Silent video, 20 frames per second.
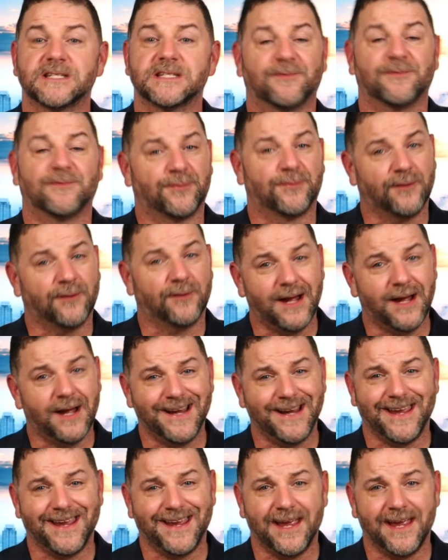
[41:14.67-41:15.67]

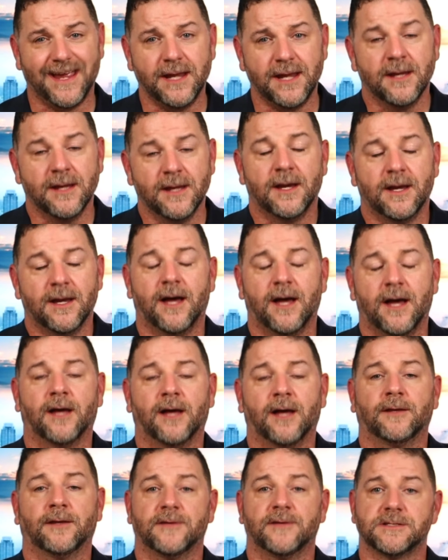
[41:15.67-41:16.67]
Friday.
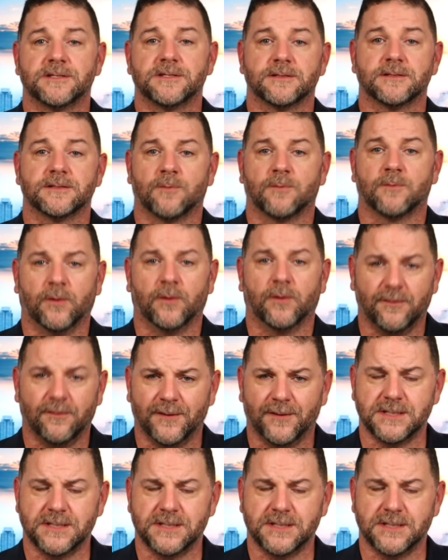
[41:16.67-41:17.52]
This is wonderful.